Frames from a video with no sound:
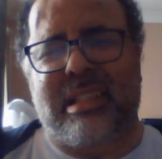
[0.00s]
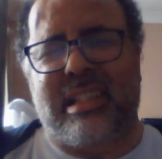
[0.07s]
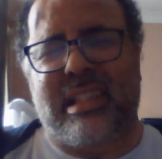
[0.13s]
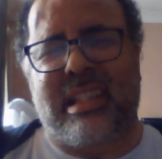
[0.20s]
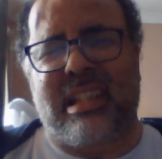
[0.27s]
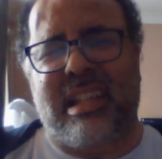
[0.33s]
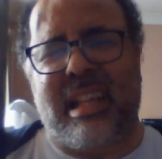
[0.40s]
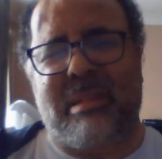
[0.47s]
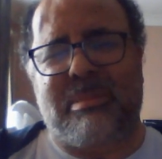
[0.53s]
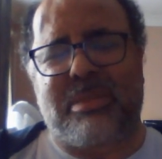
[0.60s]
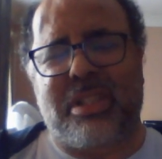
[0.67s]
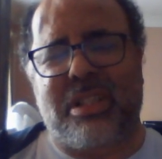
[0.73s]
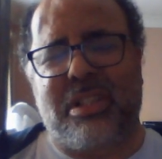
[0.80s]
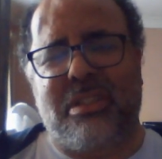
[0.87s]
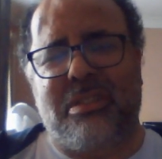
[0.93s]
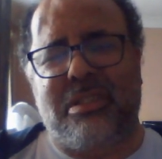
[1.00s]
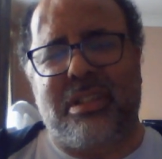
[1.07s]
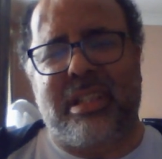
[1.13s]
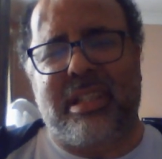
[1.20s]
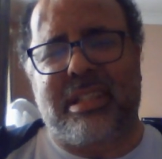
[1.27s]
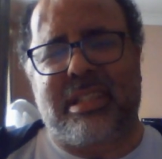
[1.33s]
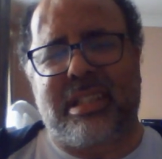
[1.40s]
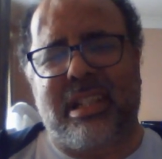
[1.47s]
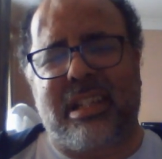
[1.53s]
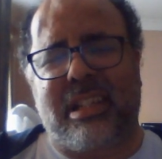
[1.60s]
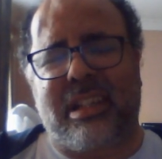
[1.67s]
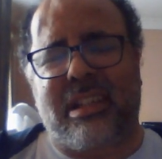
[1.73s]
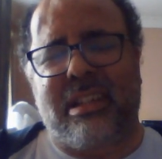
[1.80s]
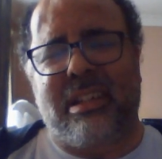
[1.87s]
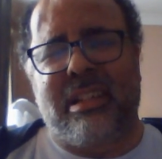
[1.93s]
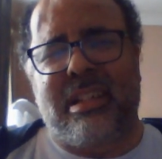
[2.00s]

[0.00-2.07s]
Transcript: that are absolutely stunning.